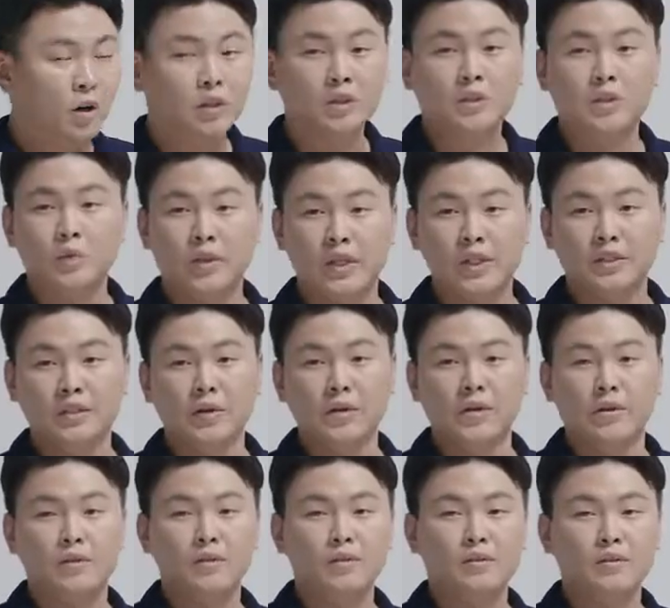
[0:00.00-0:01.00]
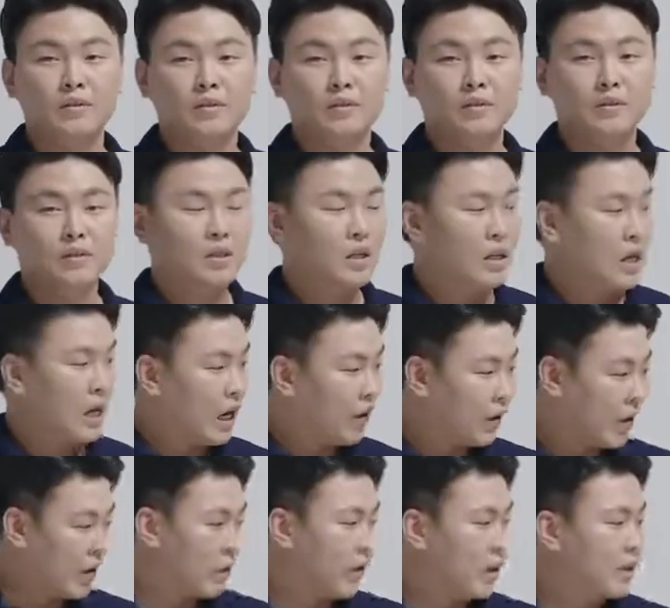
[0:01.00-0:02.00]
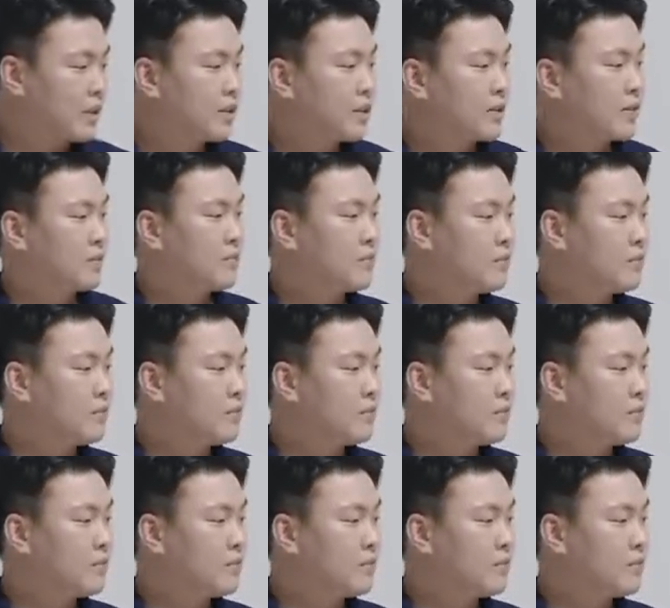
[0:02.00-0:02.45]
Hyojin will show you how it works.